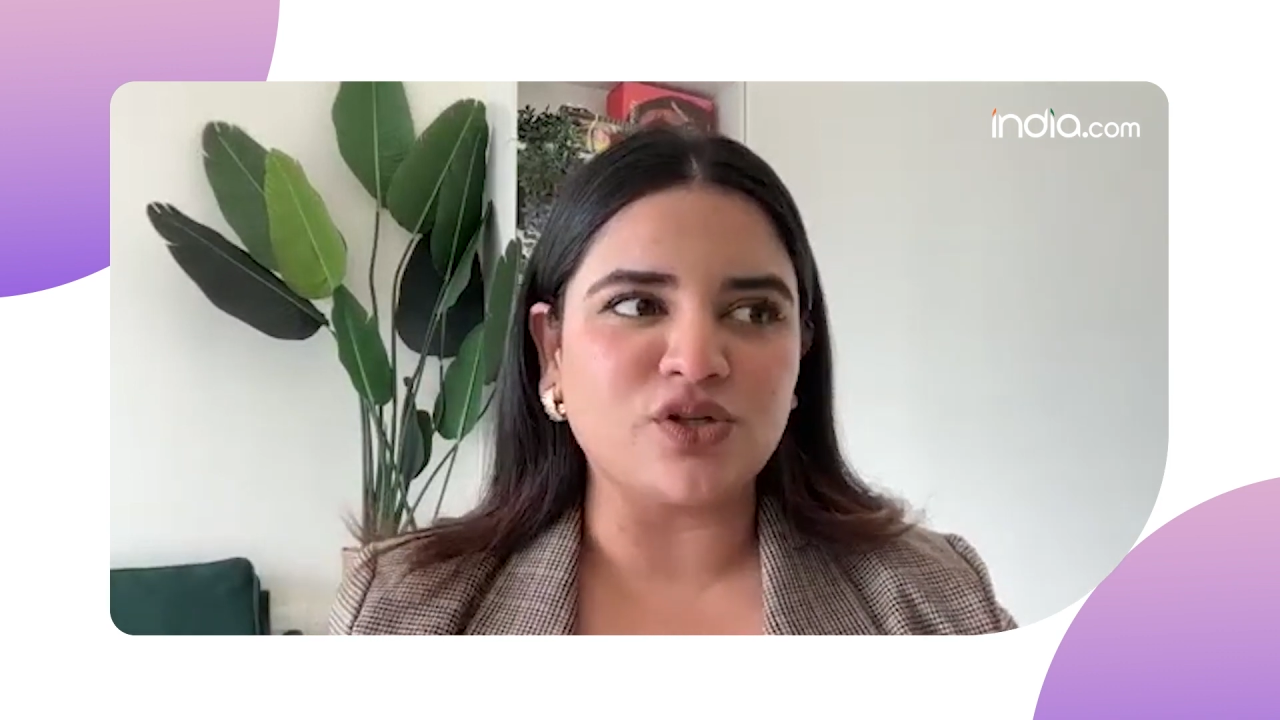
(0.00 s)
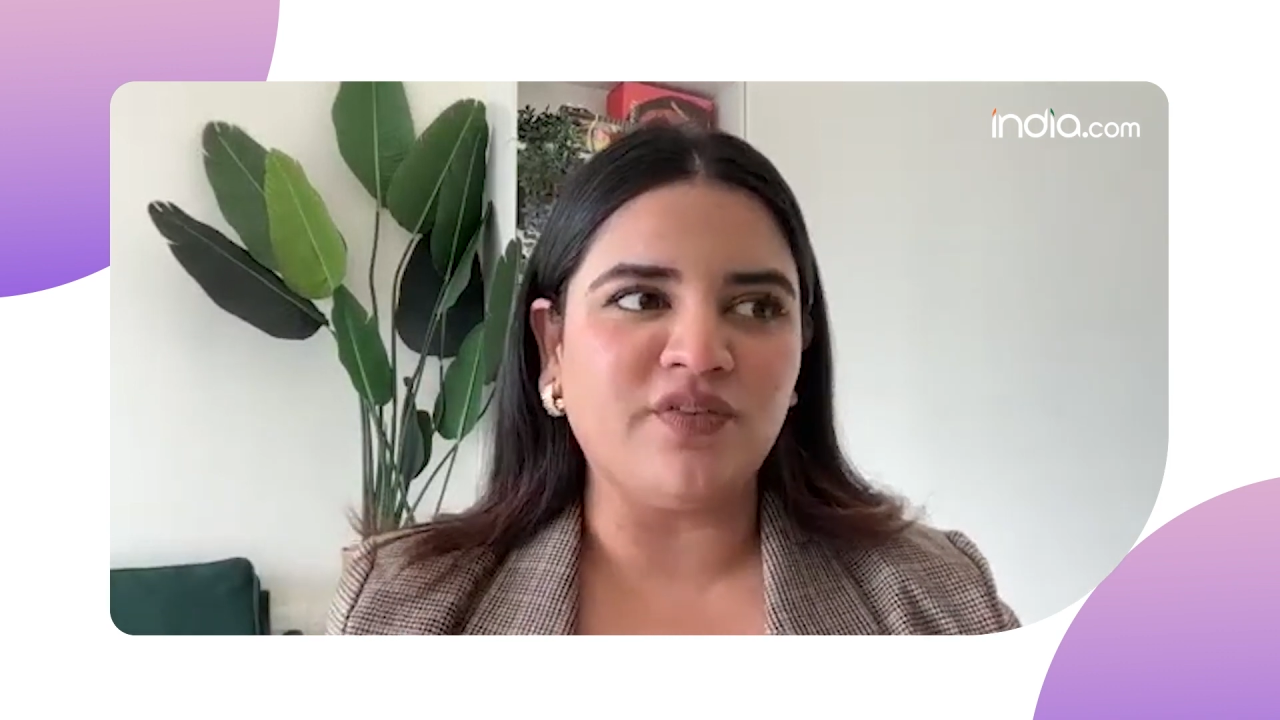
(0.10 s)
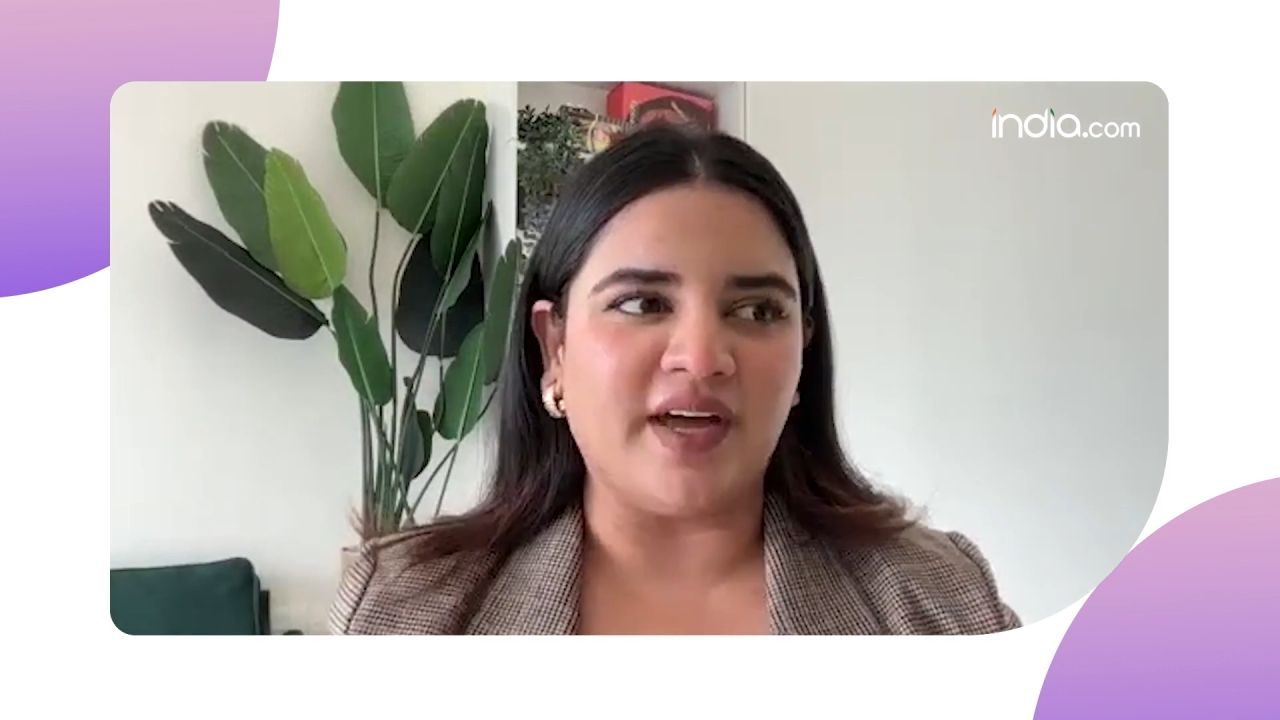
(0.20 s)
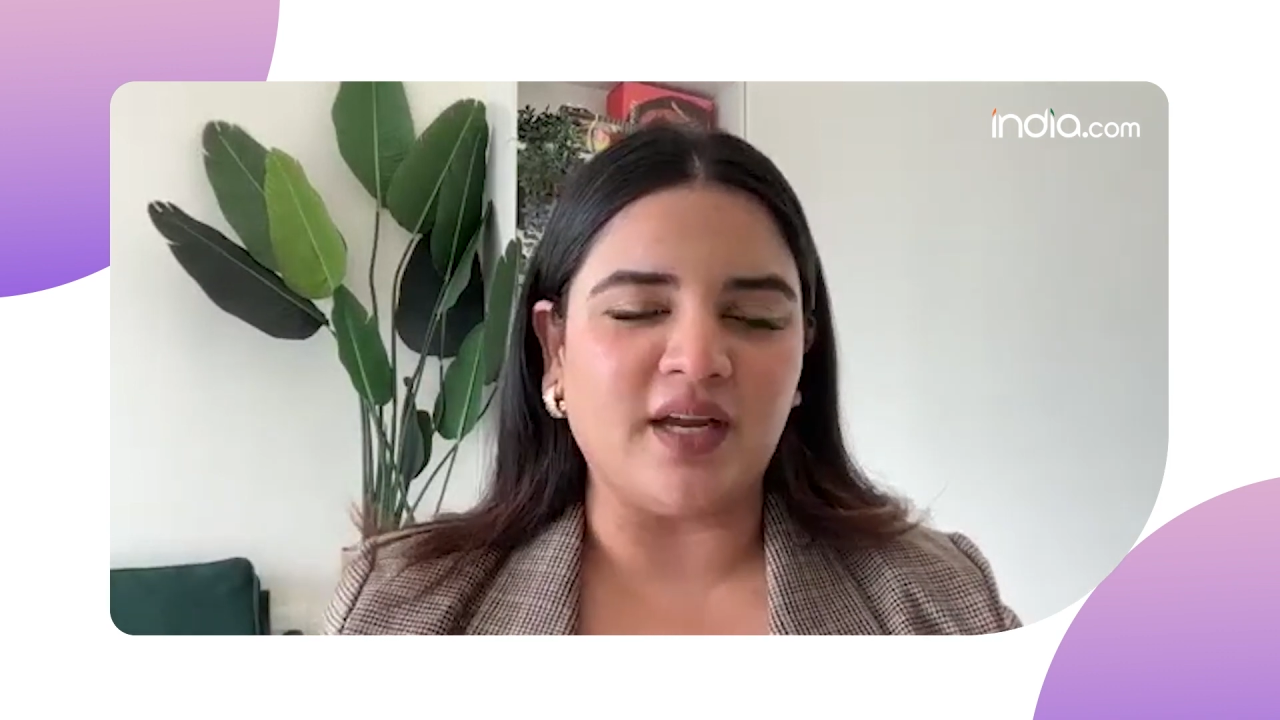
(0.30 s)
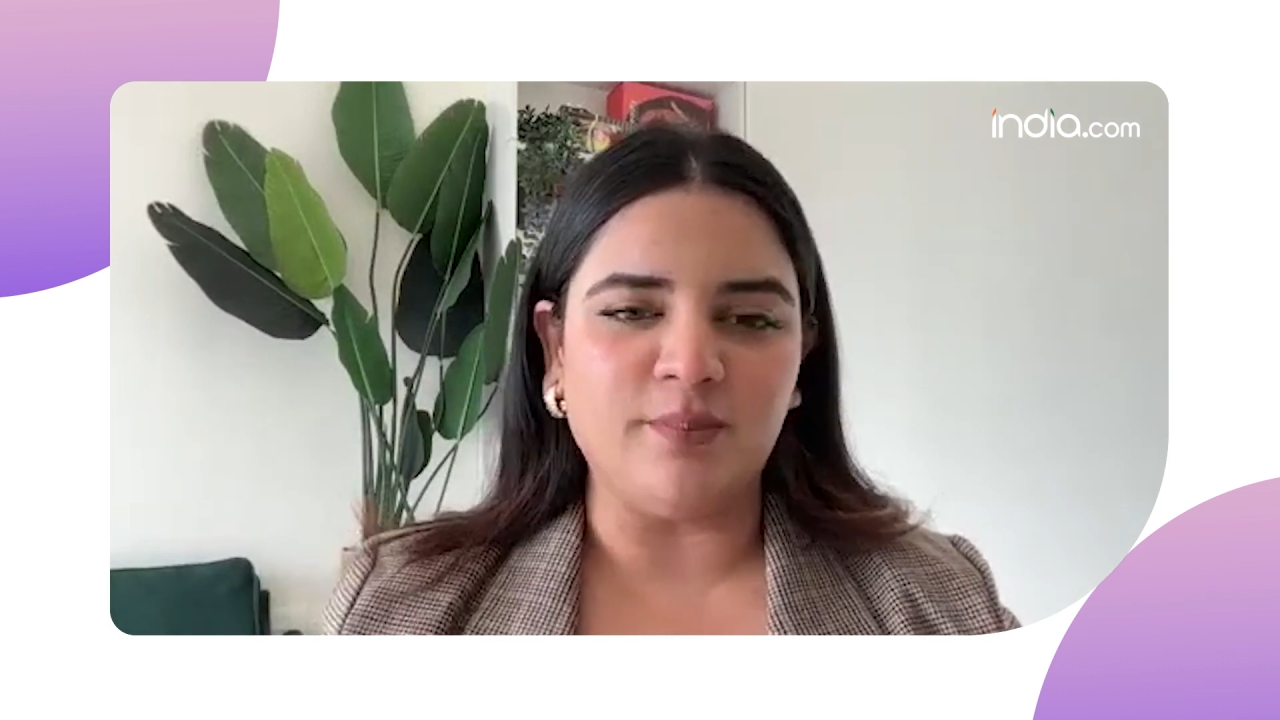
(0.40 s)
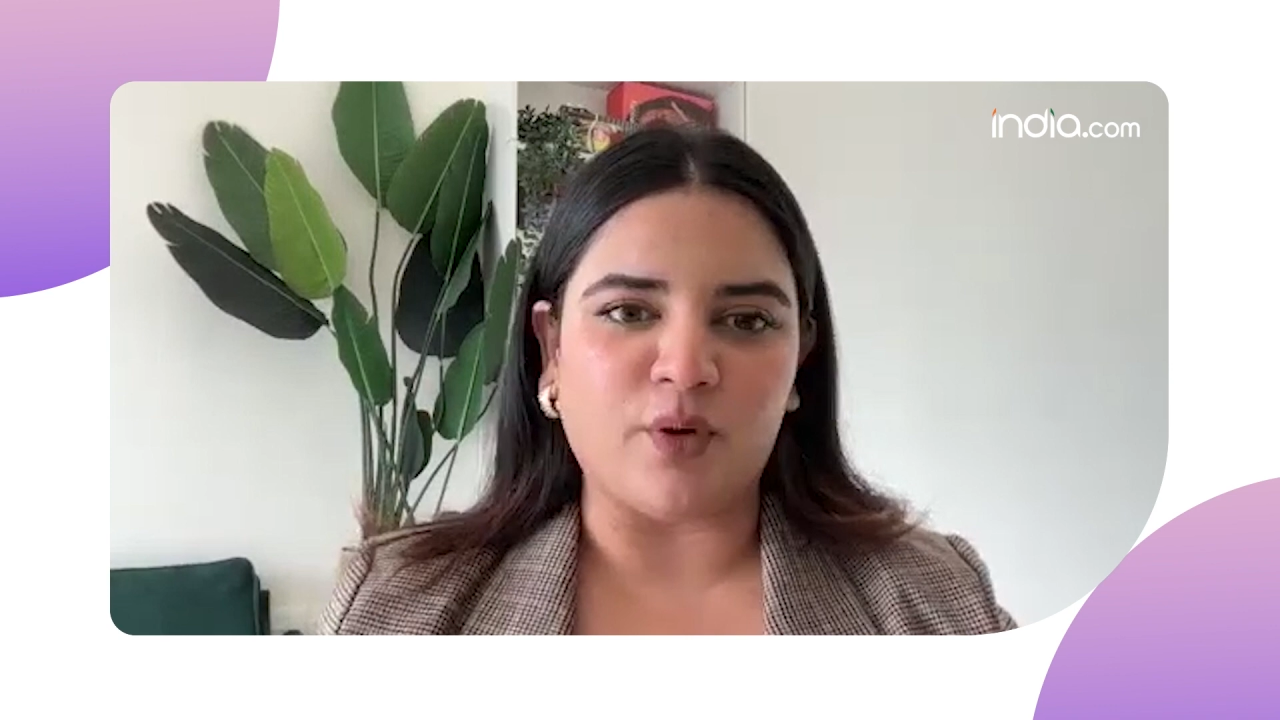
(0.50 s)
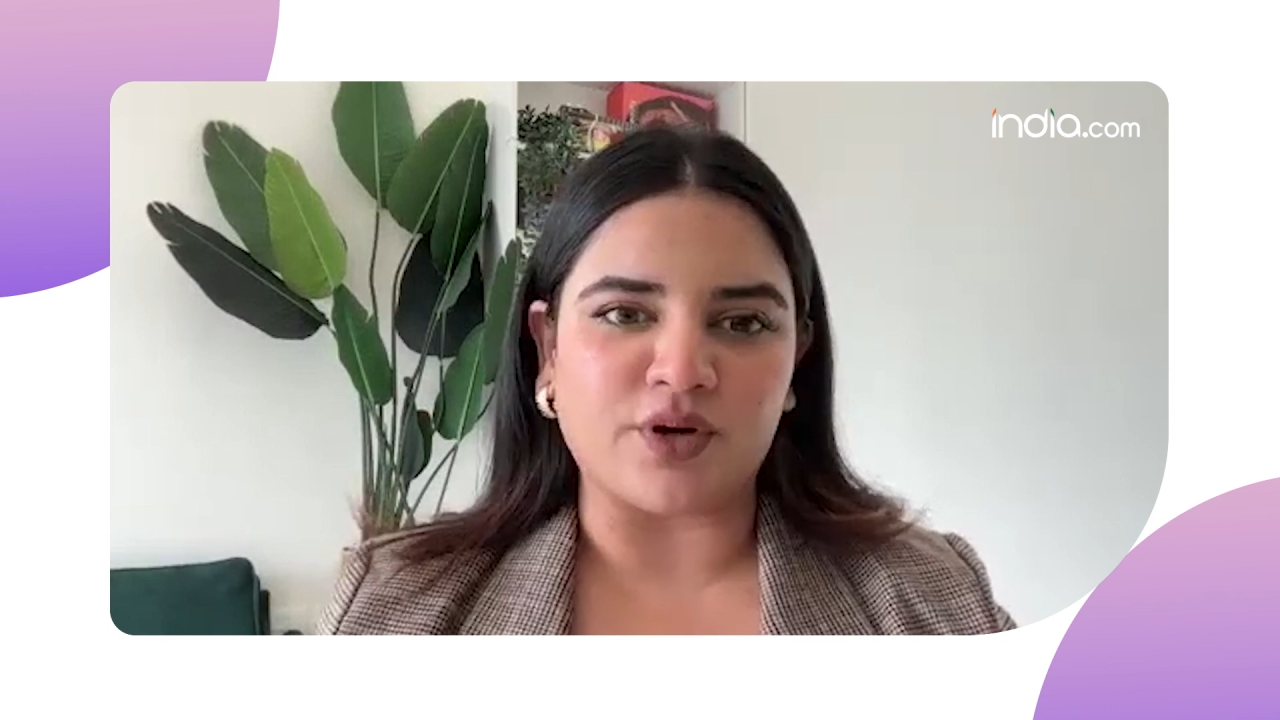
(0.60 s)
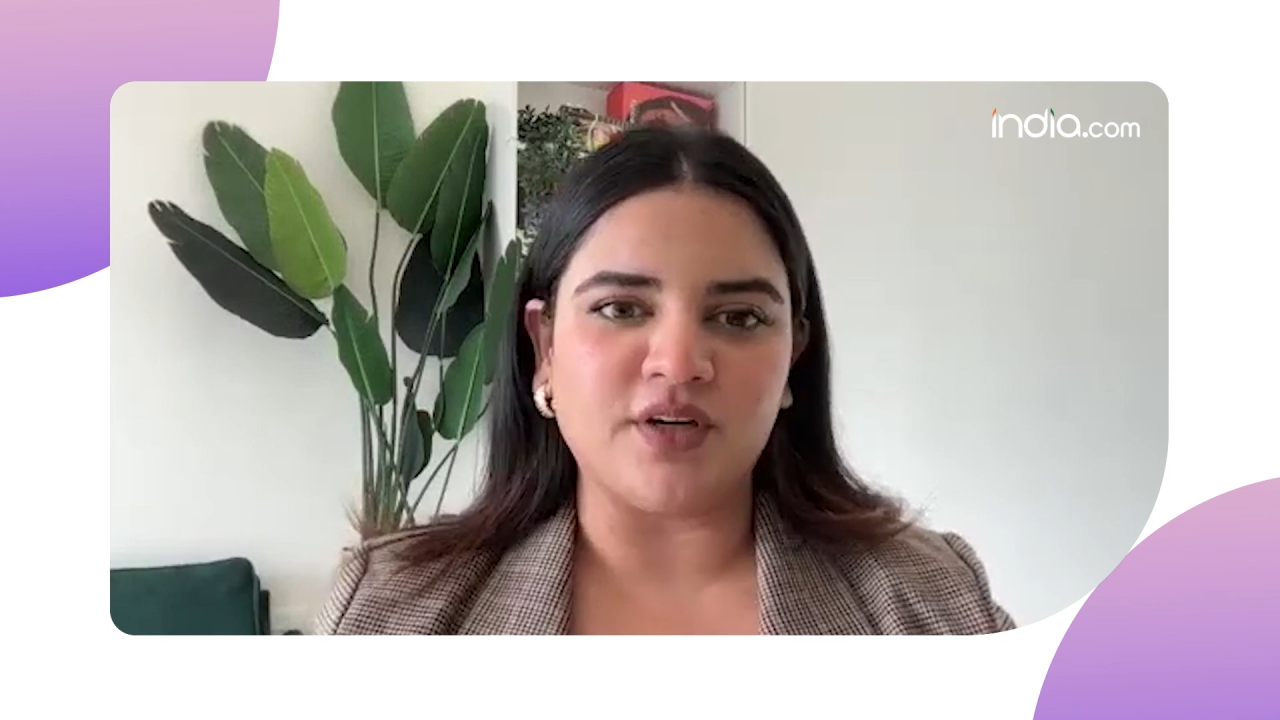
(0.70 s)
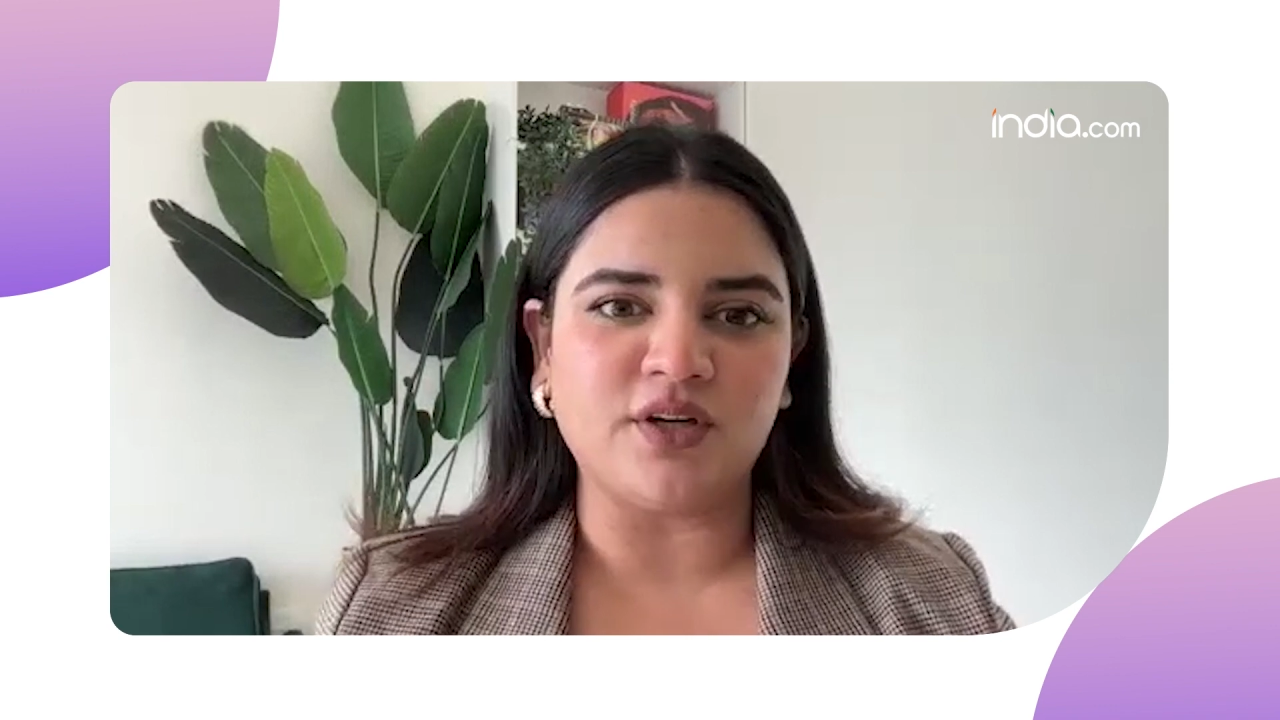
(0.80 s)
very important